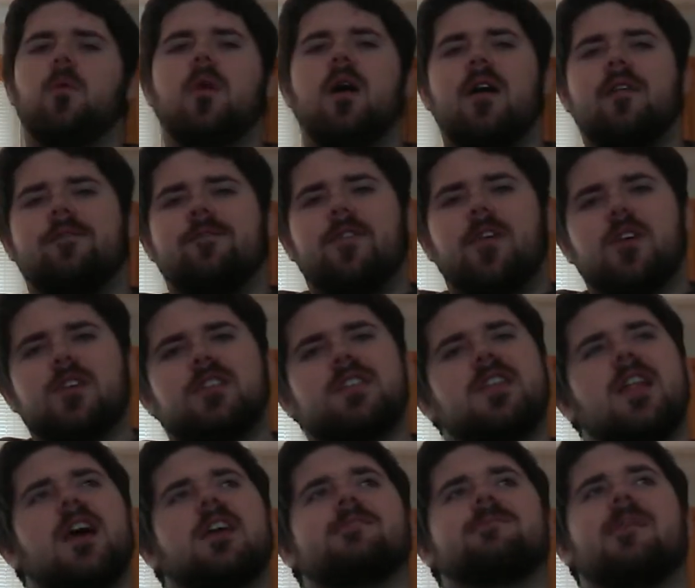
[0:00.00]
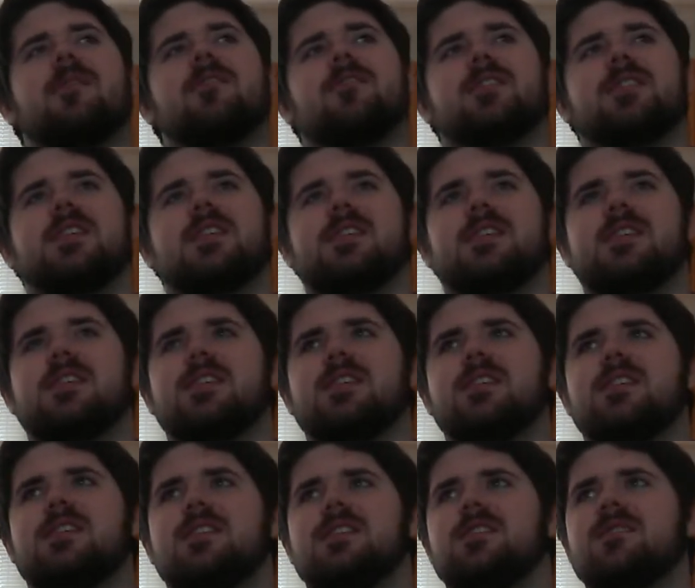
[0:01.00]
I first locked my
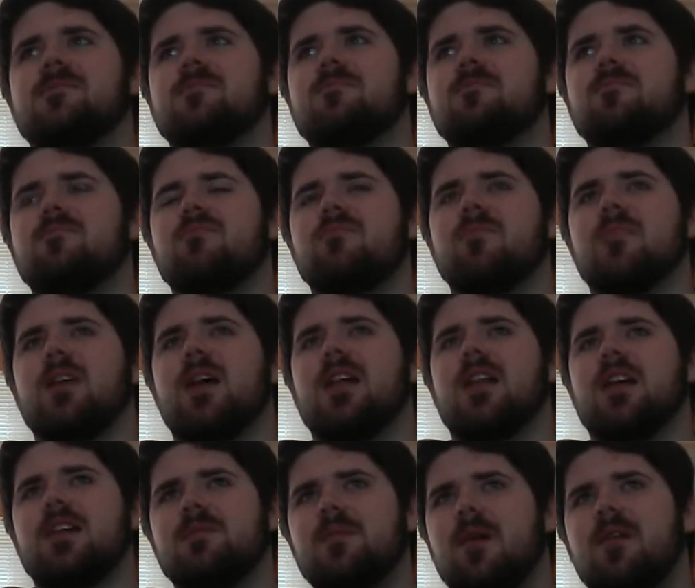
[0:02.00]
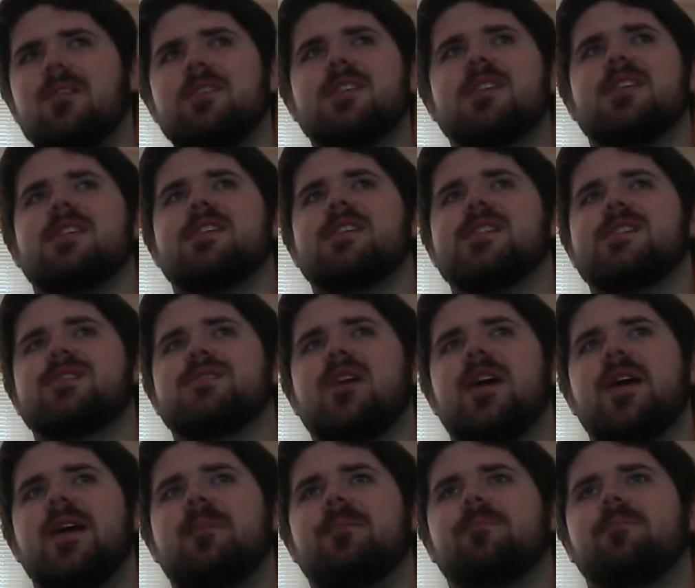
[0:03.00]
resistance. I locked my resistance,
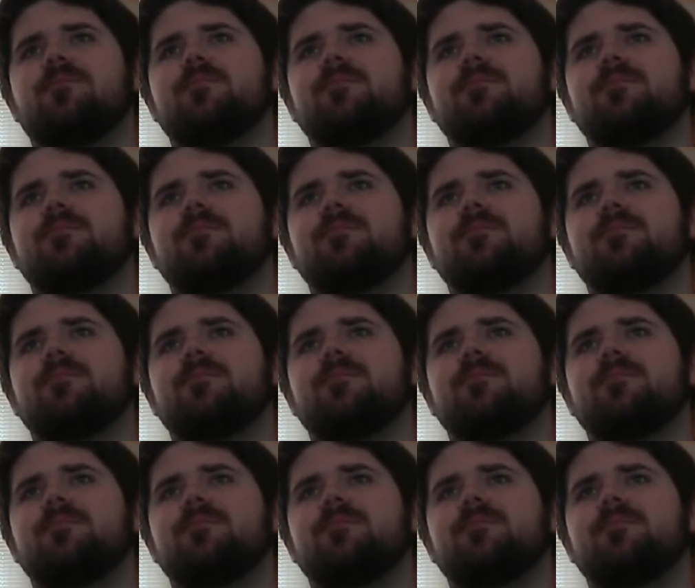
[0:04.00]
right?